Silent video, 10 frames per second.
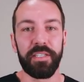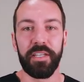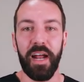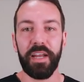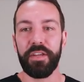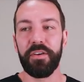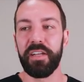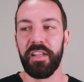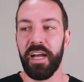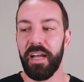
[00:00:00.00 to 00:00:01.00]
Is it
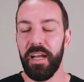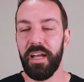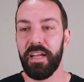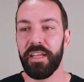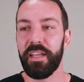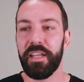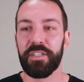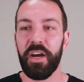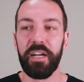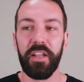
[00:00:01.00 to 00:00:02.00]
accurate? Like it's kind of